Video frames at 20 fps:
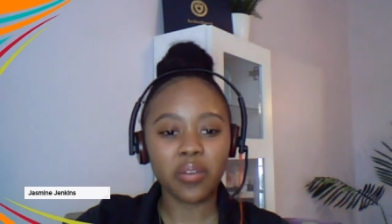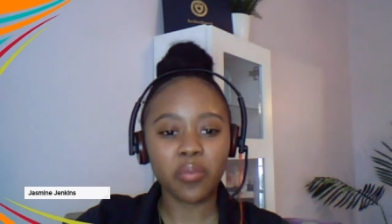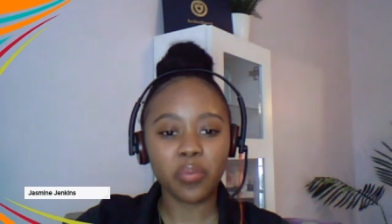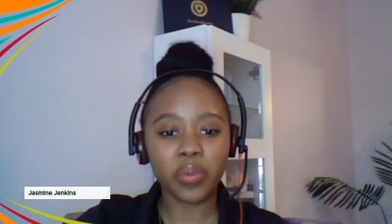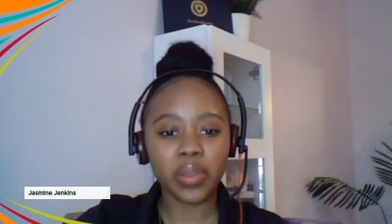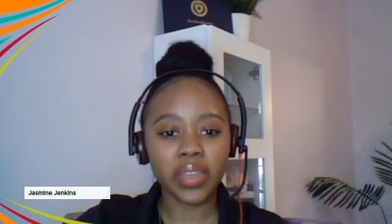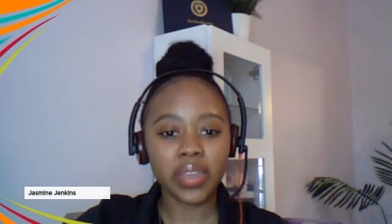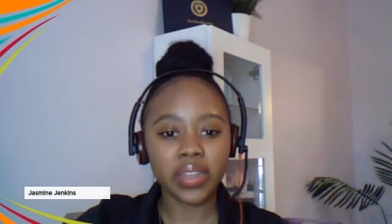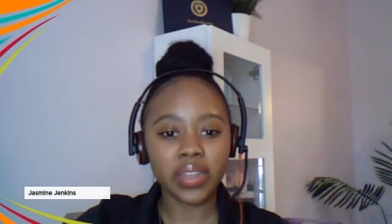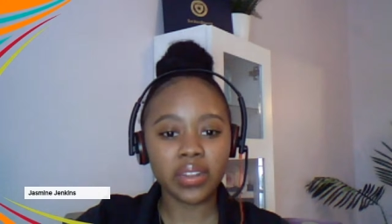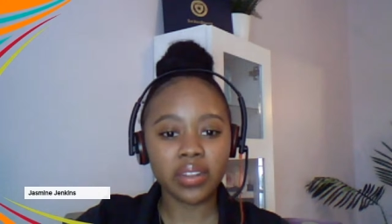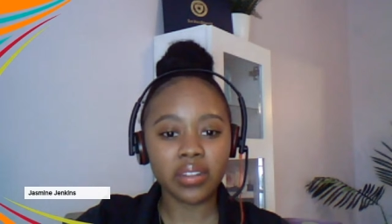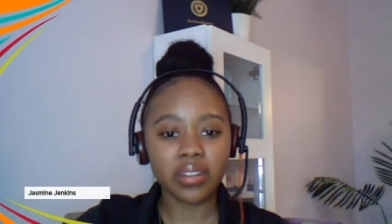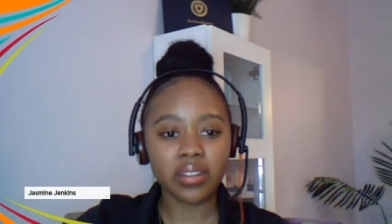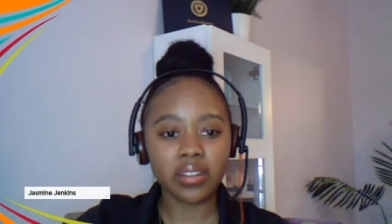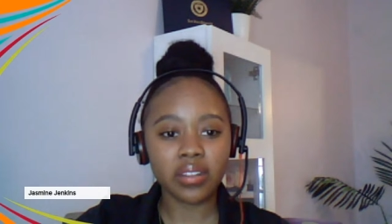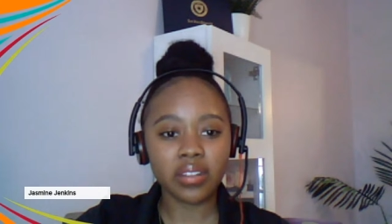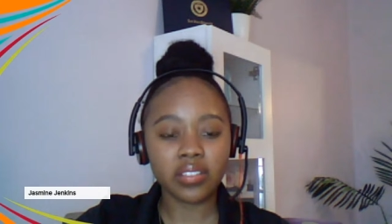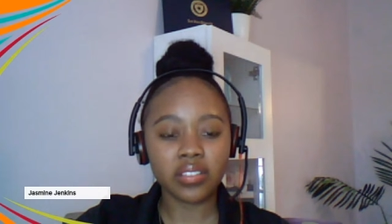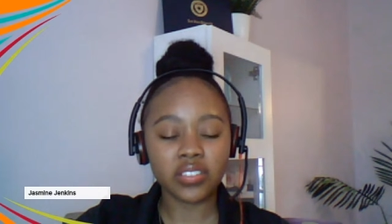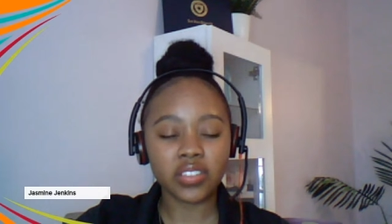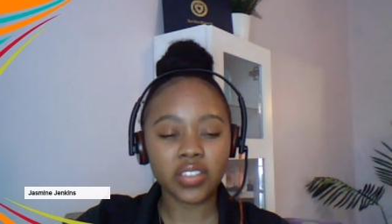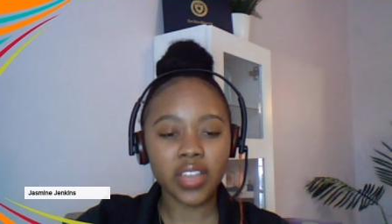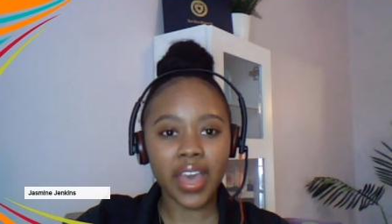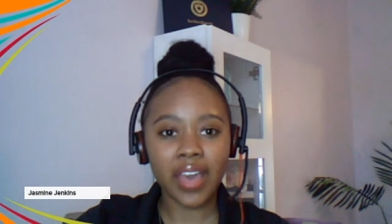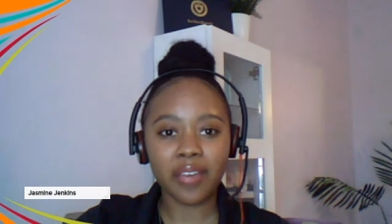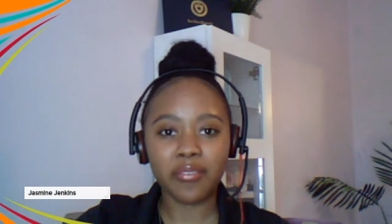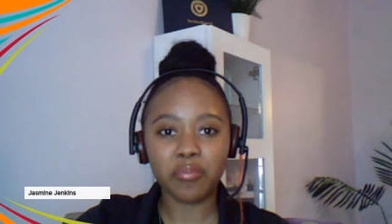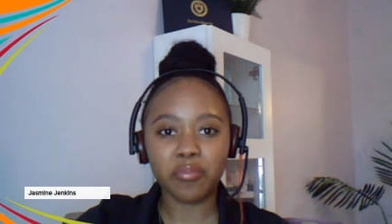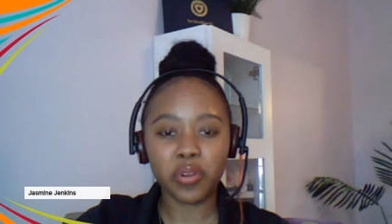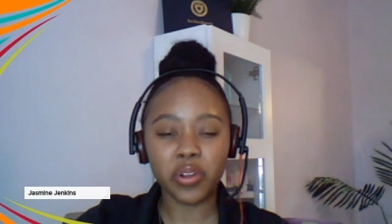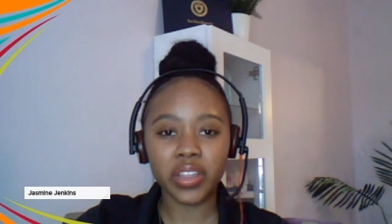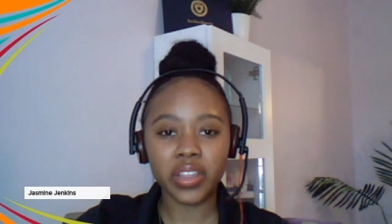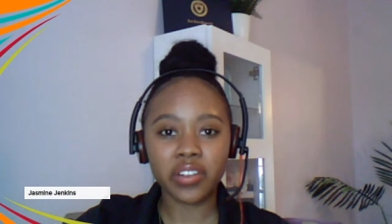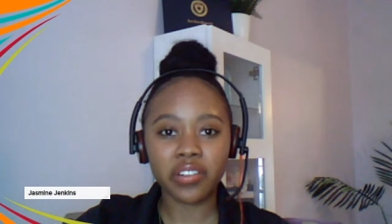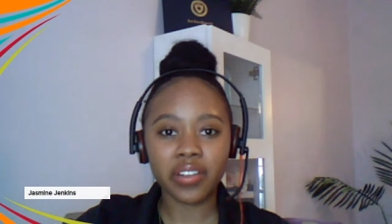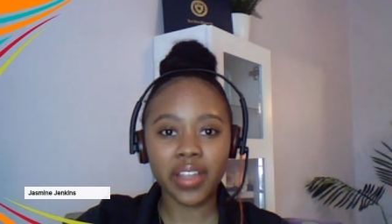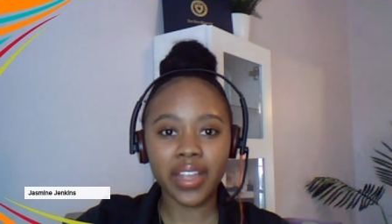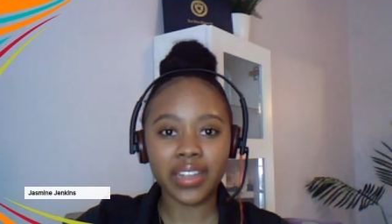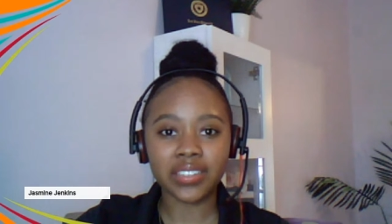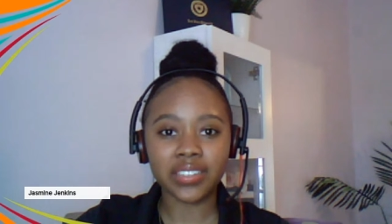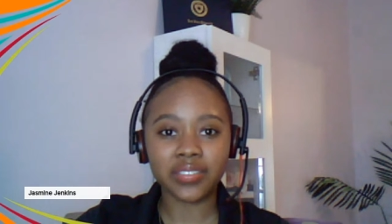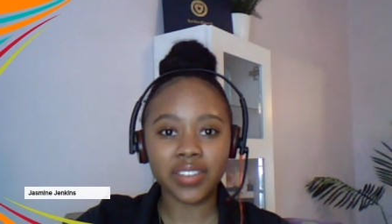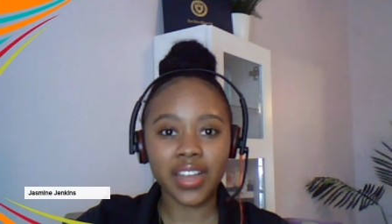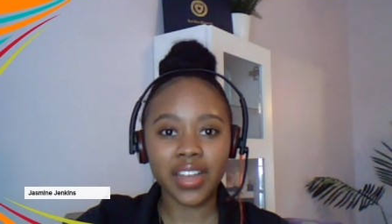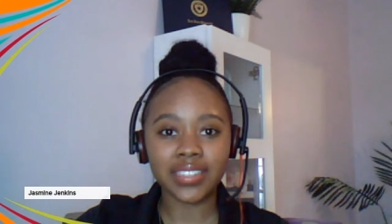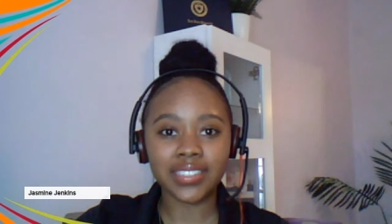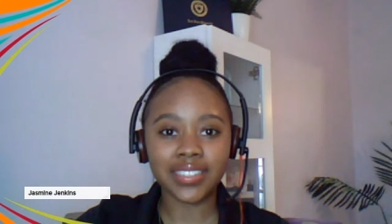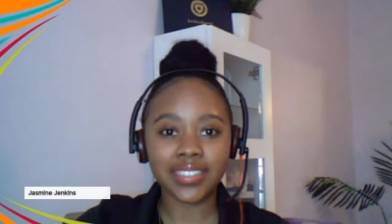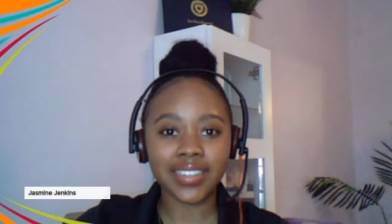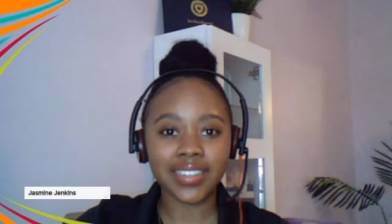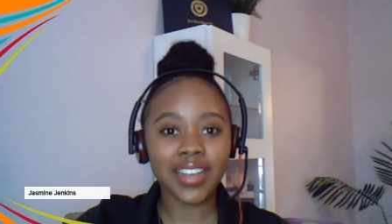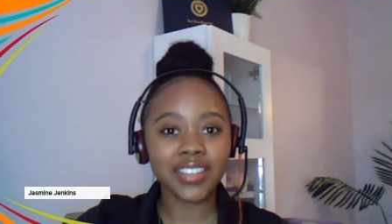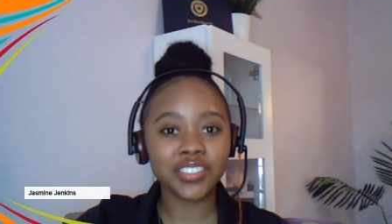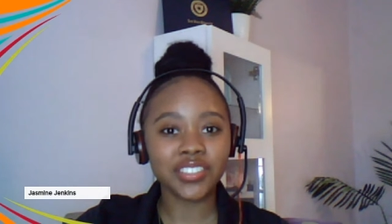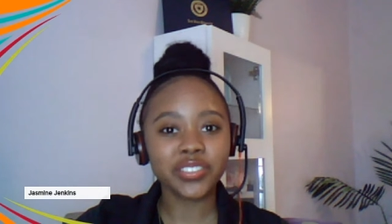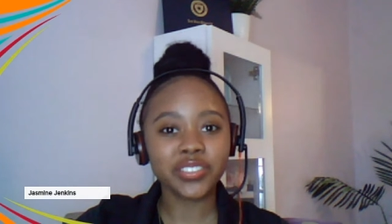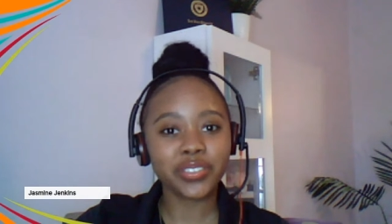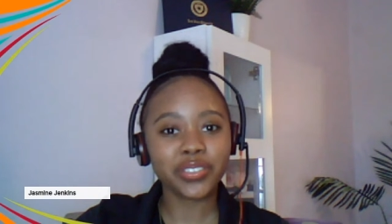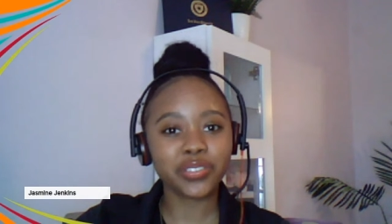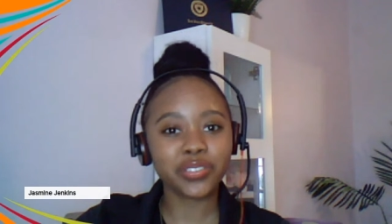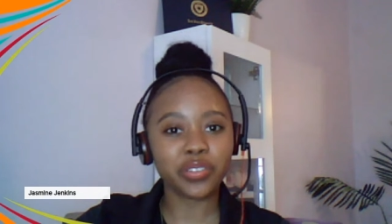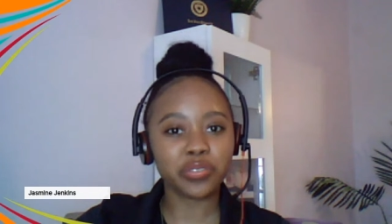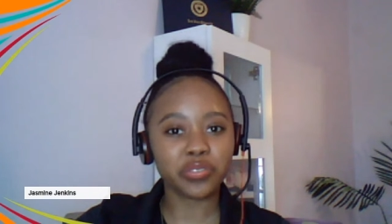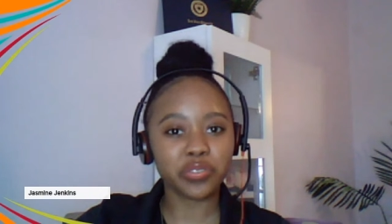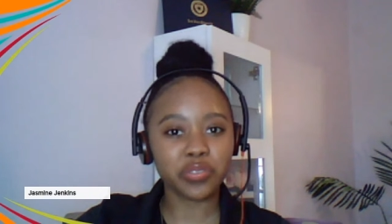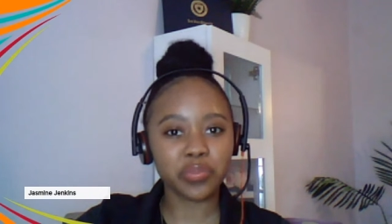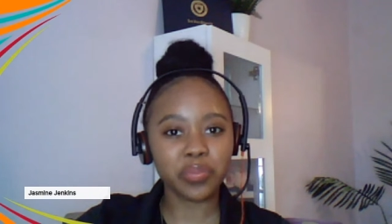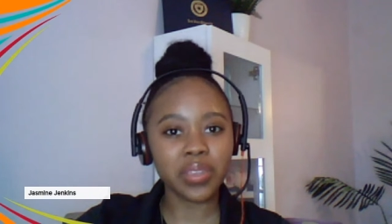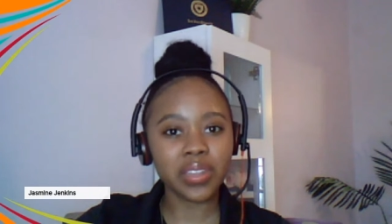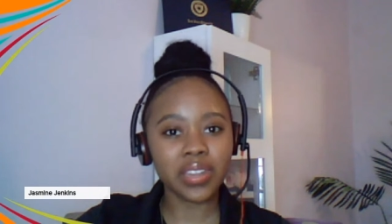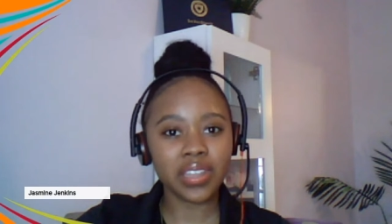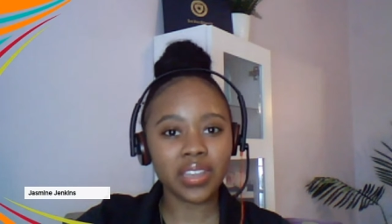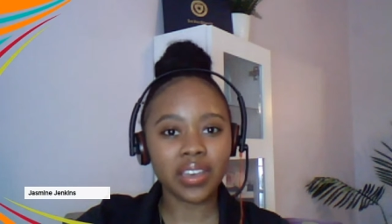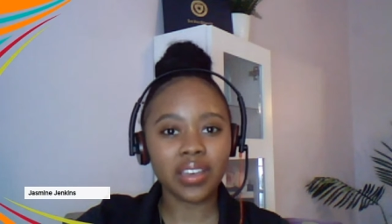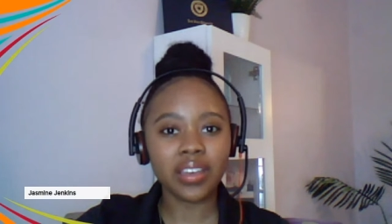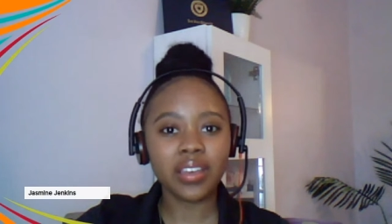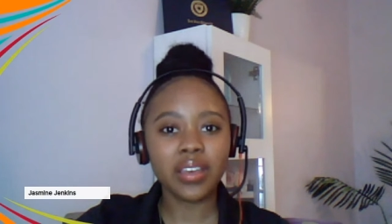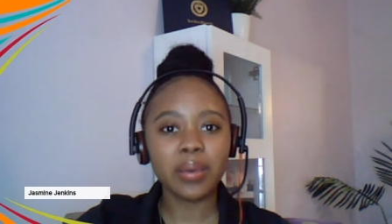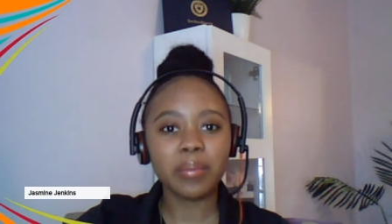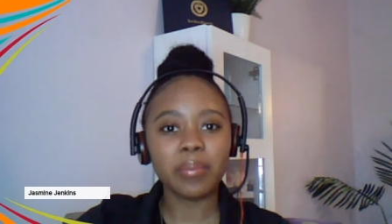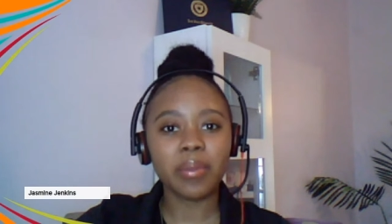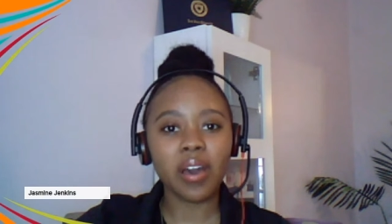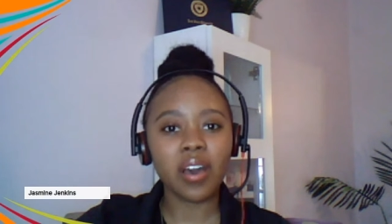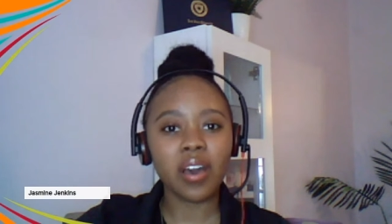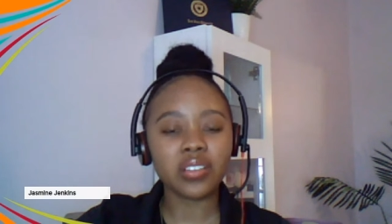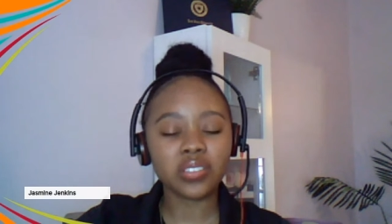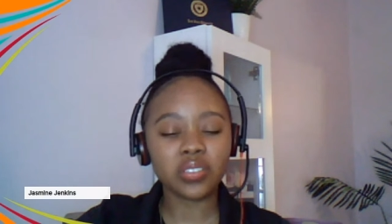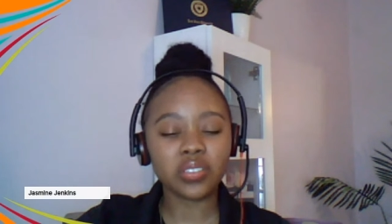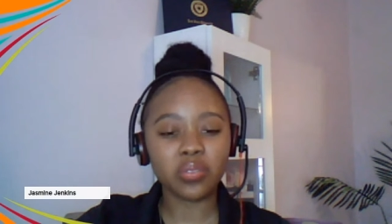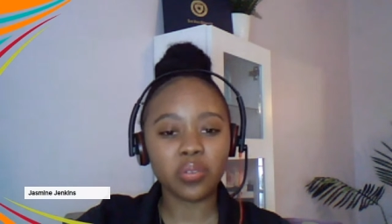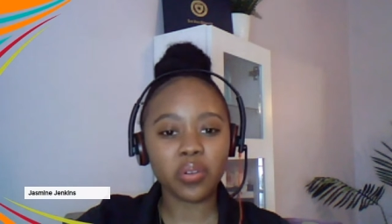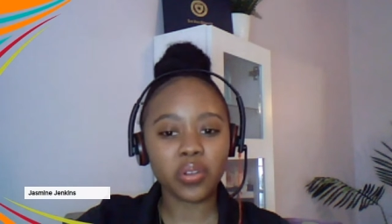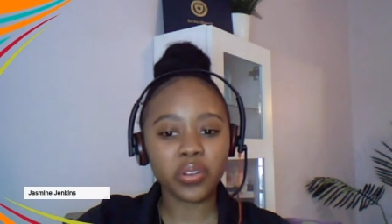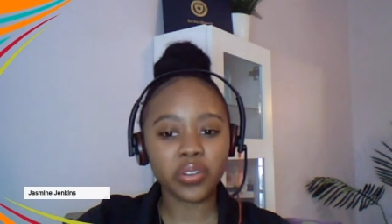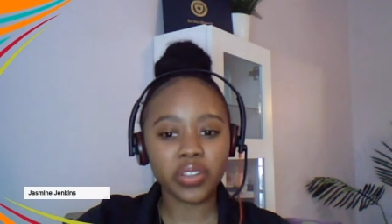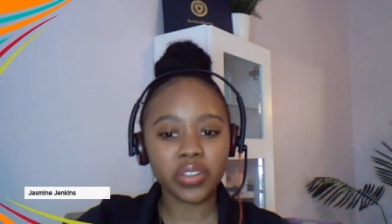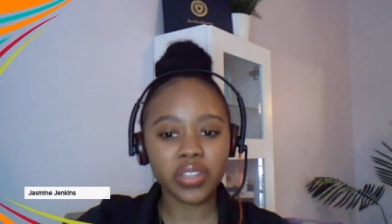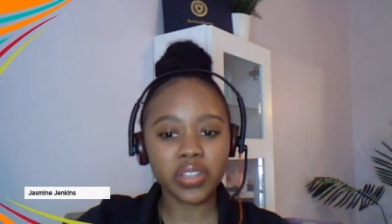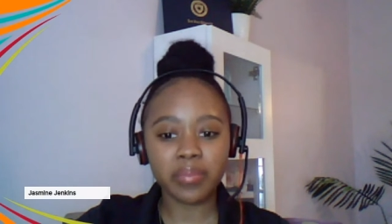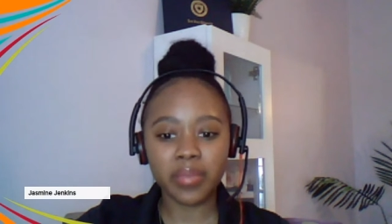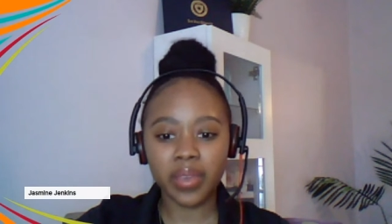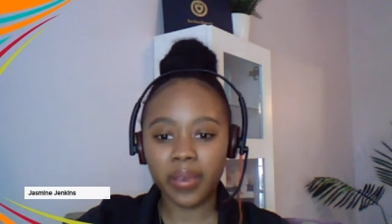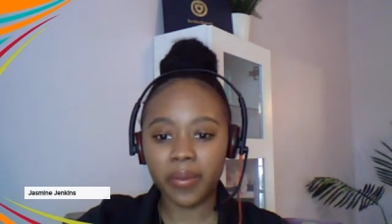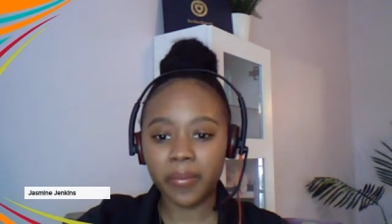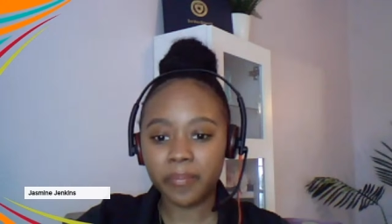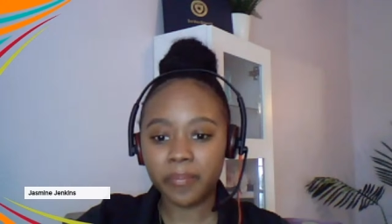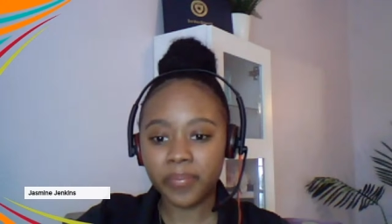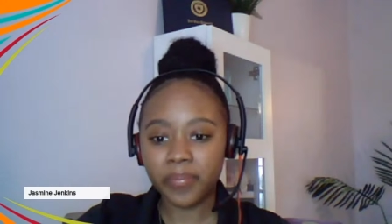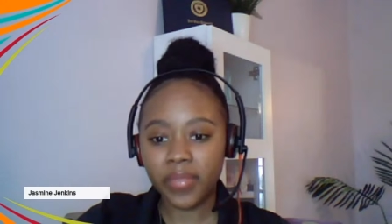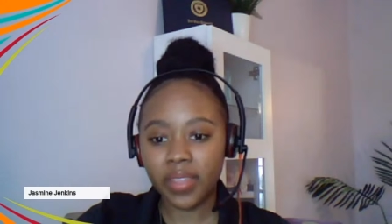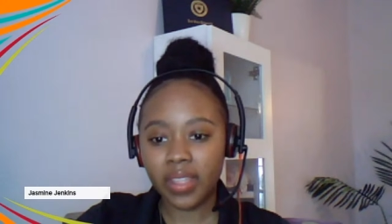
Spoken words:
when to have more interactive content, not just on social media, but also on your email.